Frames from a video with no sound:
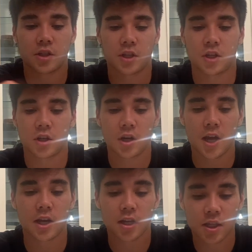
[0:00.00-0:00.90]
here, and
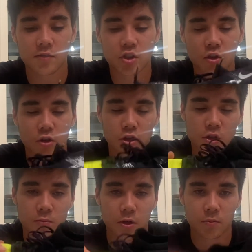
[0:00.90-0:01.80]
it gives you a good
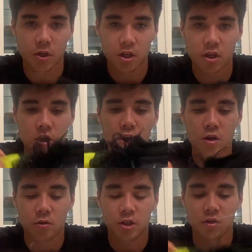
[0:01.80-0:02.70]
spring back
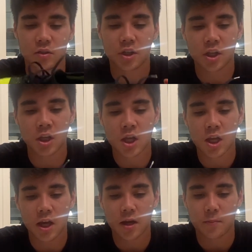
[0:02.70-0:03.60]
when you're running,
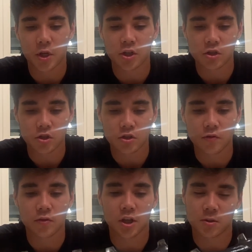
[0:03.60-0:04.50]
but it's also
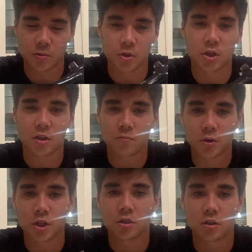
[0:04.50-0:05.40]
flexible enough where
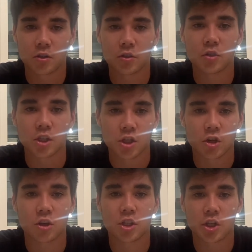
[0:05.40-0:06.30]
you can
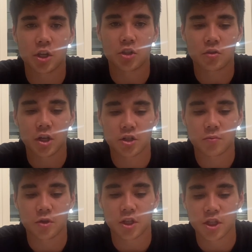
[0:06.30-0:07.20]
turn and change direction
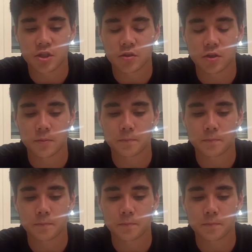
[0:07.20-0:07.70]
pretty easily.